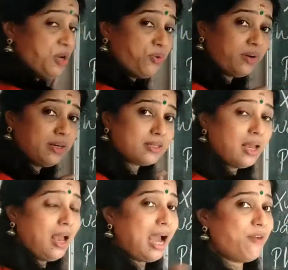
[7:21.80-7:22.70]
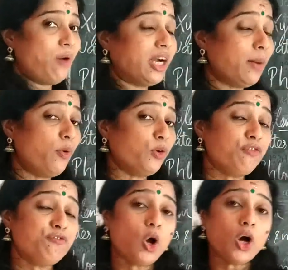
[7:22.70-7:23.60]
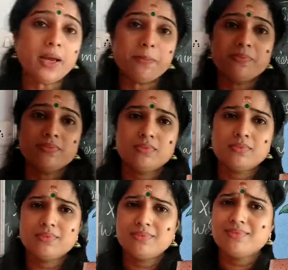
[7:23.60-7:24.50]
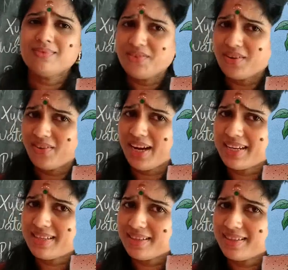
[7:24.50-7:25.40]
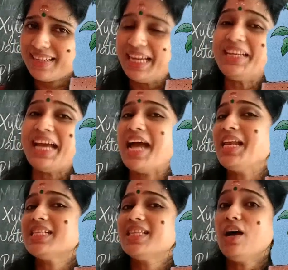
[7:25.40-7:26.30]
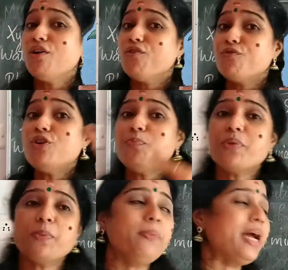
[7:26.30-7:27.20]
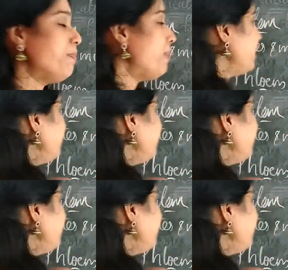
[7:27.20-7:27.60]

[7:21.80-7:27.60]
minerals. And what about the phloem? Correct. It carries the food prepared by